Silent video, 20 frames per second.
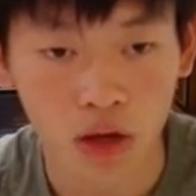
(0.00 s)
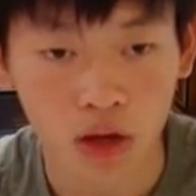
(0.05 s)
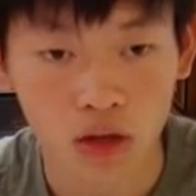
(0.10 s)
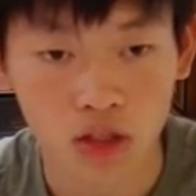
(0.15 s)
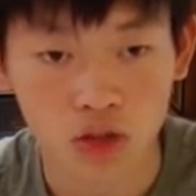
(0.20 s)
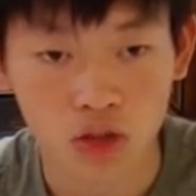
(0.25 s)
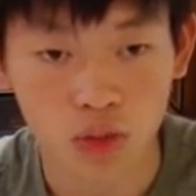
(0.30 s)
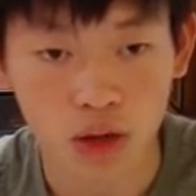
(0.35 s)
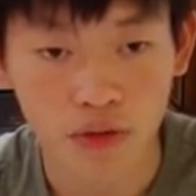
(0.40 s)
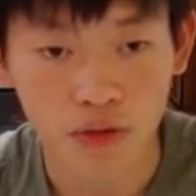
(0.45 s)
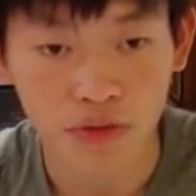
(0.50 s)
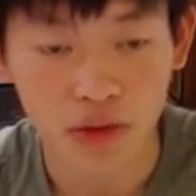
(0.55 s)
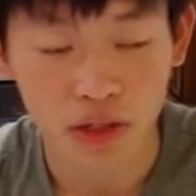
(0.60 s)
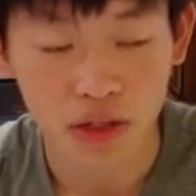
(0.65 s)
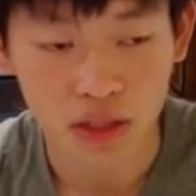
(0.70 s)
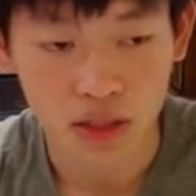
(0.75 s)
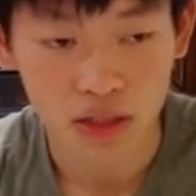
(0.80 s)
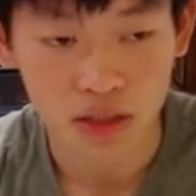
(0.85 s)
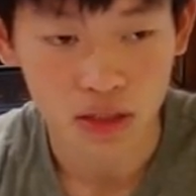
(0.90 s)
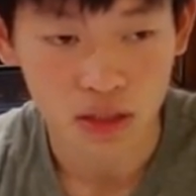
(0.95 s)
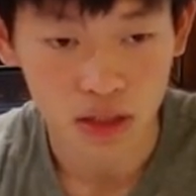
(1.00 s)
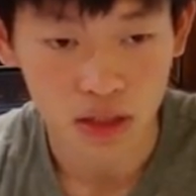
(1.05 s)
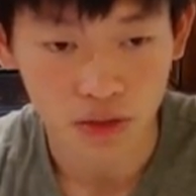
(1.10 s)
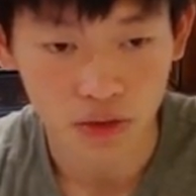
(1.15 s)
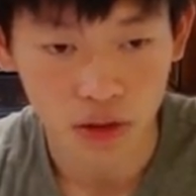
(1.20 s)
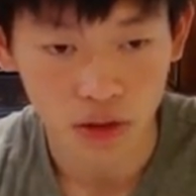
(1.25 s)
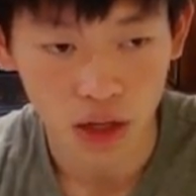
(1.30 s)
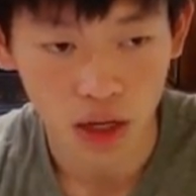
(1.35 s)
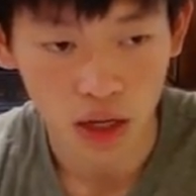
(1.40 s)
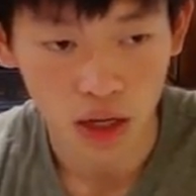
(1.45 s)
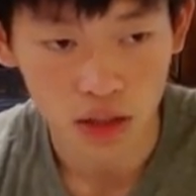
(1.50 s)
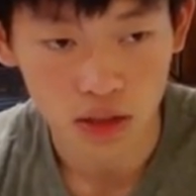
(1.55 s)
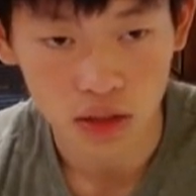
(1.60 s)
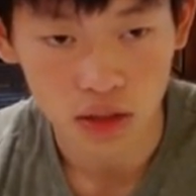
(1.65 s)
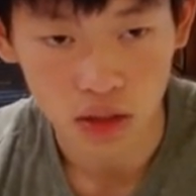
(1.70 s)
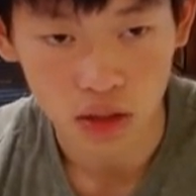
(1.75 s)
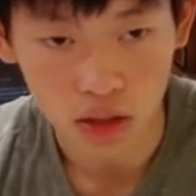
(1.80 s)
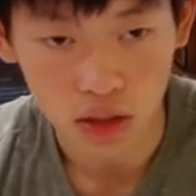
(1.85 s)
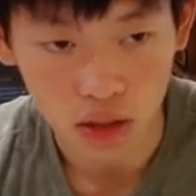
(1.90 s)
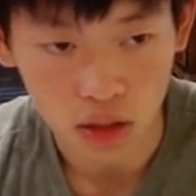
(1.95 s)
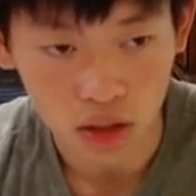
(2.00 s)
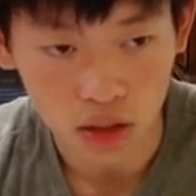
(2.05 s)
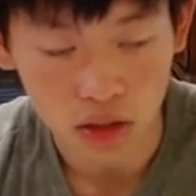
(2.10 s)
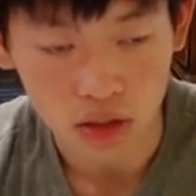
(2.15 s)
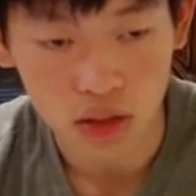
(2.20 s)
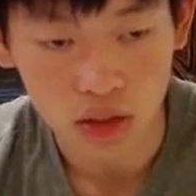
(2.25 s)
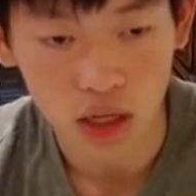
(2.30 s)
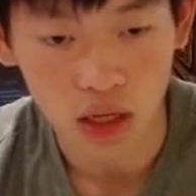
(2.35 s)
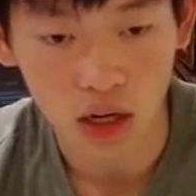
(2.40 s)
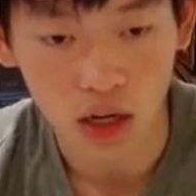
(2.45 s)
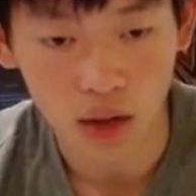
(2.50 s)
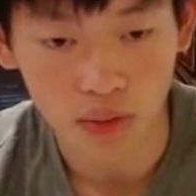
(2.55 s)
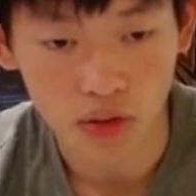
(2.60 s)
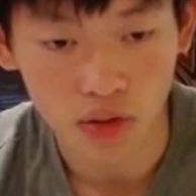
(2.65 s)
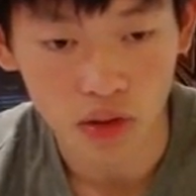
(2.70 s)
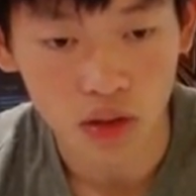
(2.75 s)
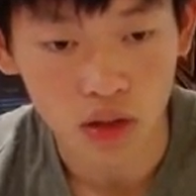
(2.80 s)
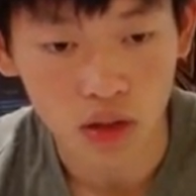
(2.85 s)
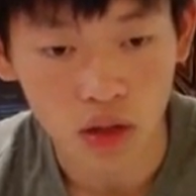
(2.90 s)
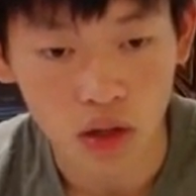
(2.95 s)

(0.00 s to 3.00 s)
So we have knight takes e7 as a second option